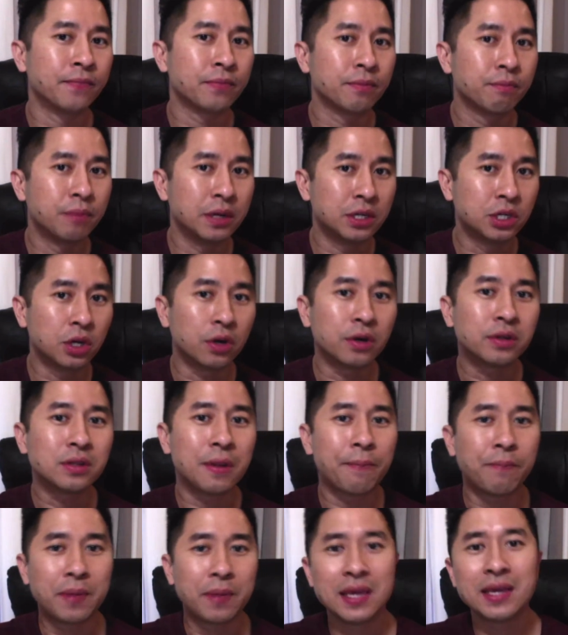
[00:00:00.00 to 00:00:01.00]
But during
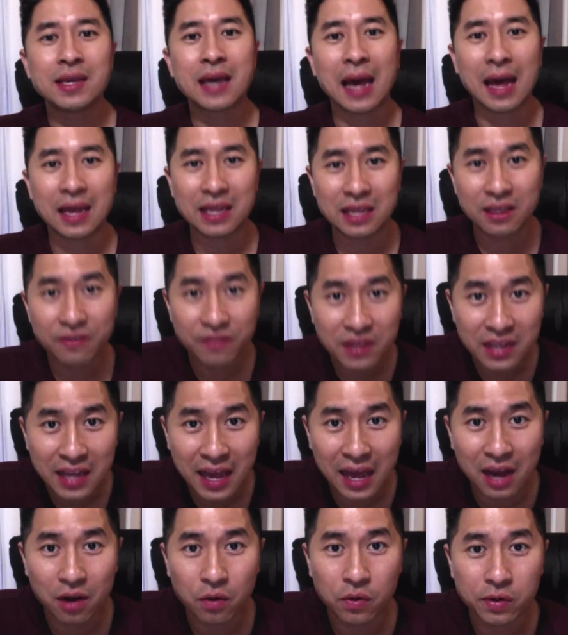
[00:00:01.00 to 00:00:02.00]
the peak evening
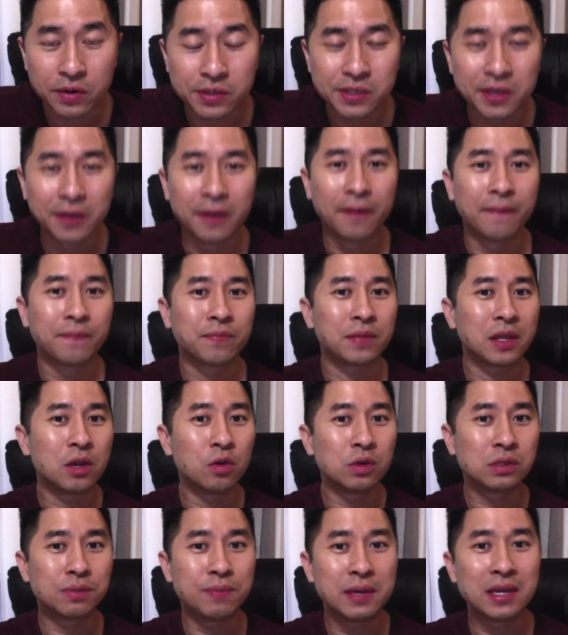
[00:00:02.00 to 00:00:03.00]
hours, it
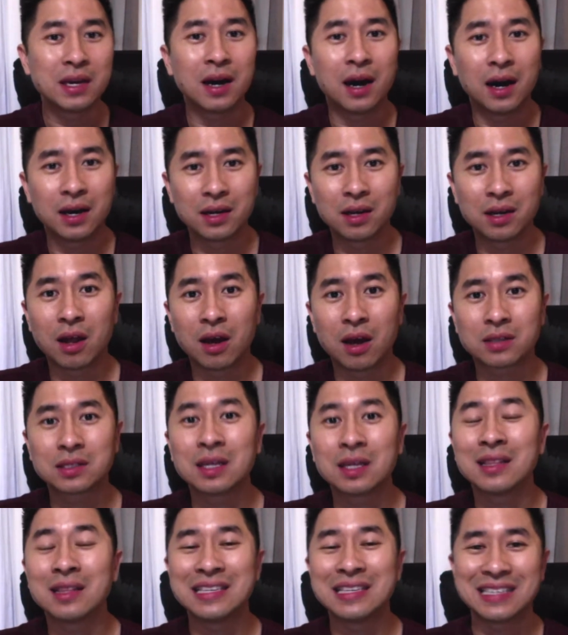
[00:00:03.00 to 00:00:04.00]
was being unlocked
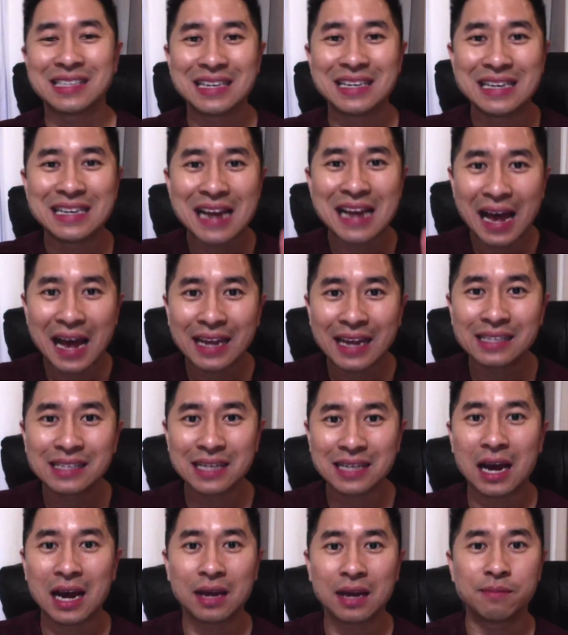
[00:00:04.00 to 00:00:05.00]
at least 9
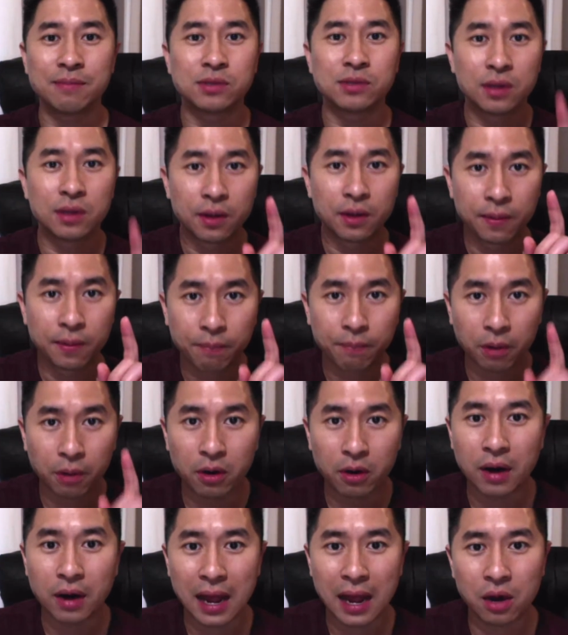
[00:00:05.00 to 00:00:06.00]
times
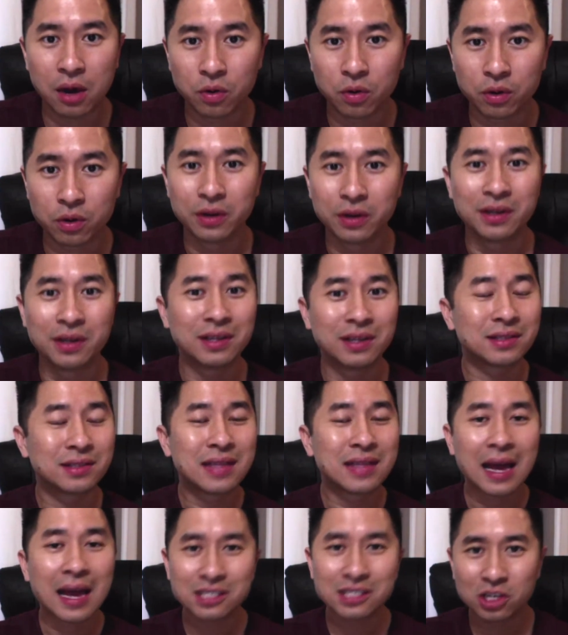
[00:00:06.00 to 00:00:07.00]
per hour.
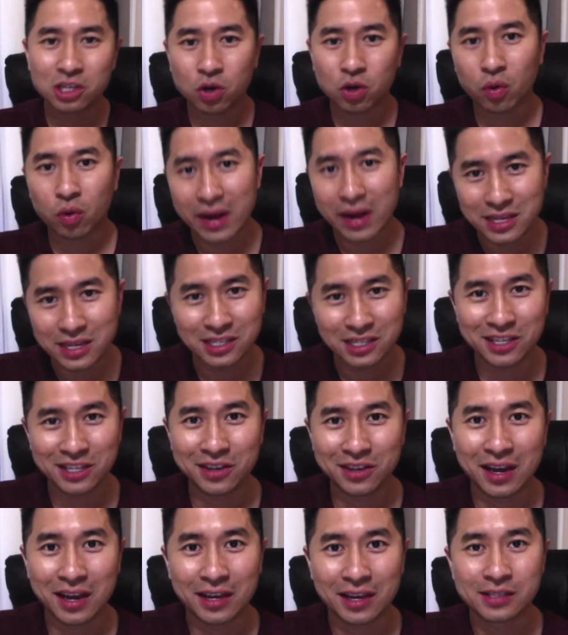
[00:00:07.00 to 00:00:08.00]
That's crazy, you
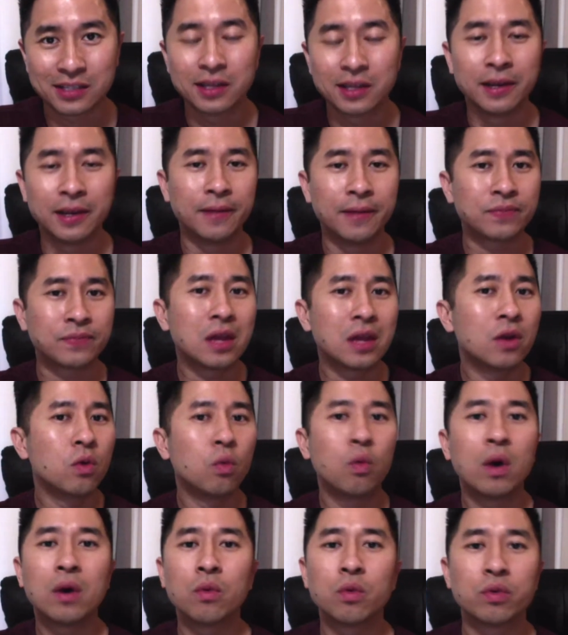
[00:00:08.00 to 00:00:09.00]
guys. And
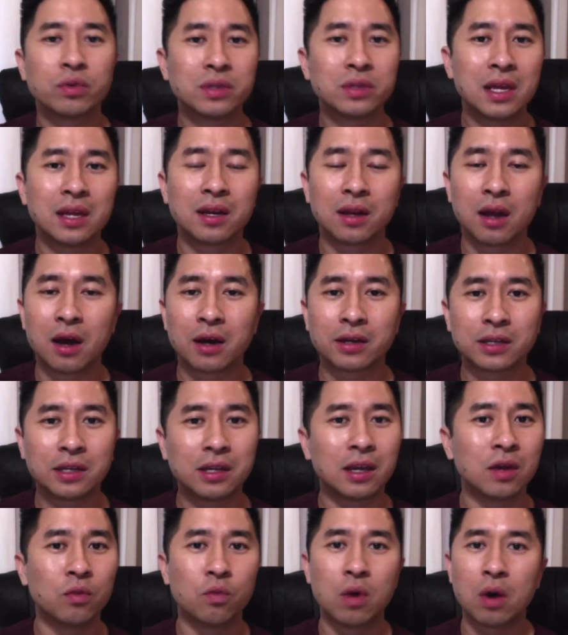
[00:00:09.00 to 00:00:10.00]
what were they
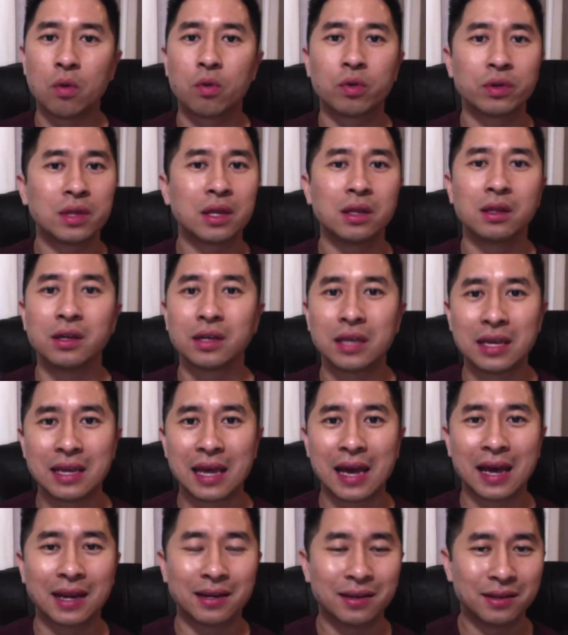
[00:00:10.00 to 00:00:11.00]
unlocking and what were they looking
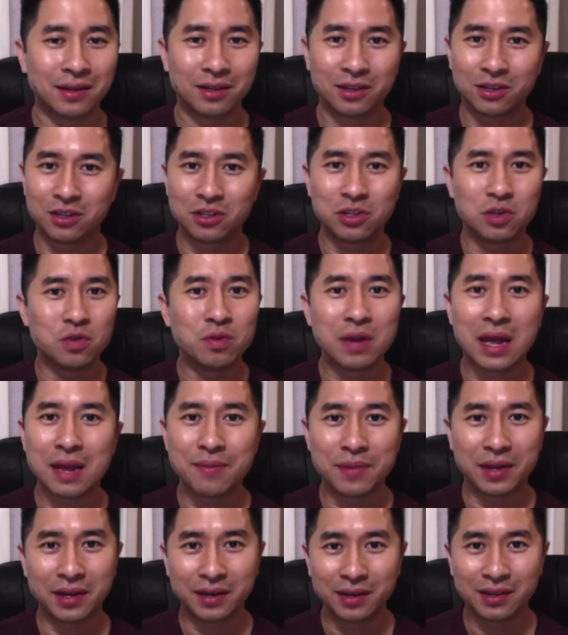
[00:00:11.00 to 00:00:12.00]
at? You name
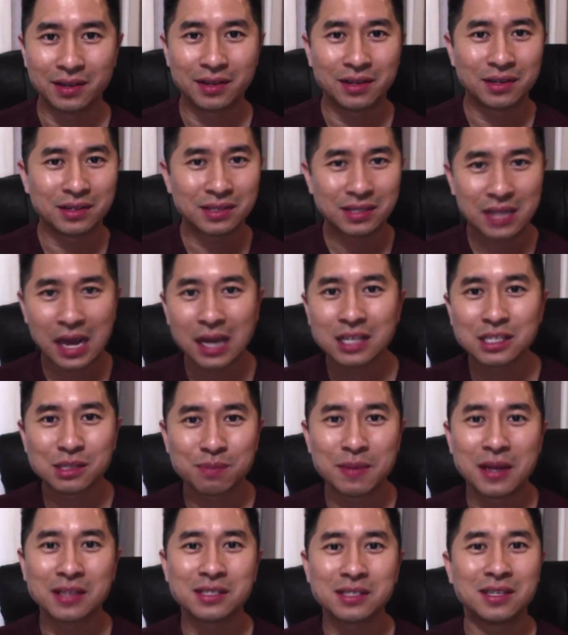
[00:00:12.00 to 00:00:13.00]
it. Text
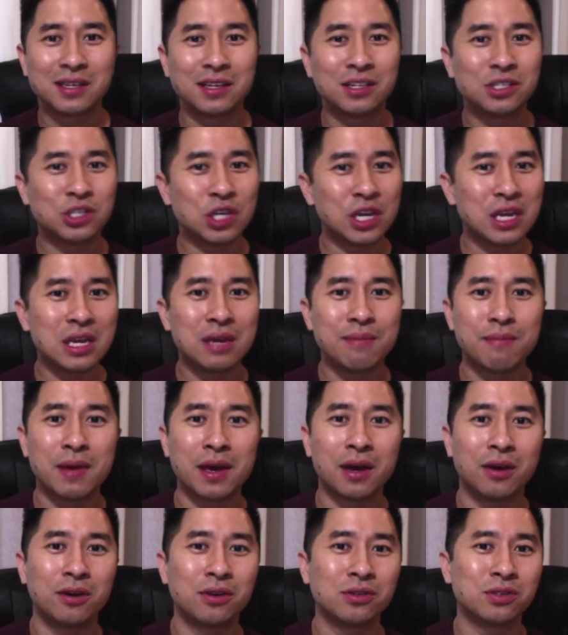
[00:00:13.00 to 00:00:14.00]
message,
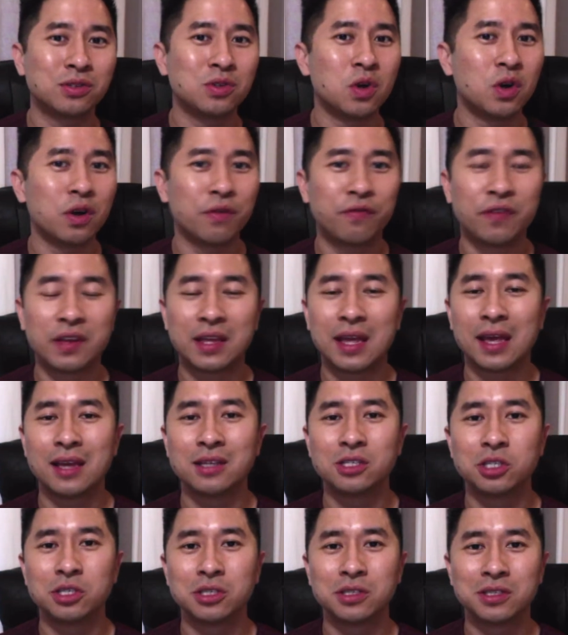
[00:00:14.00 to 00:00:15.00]
emails,
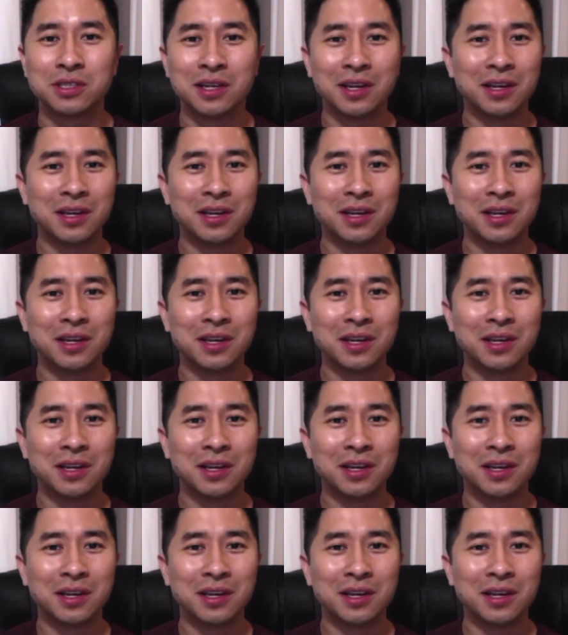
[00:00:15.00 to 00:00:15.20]
notifications.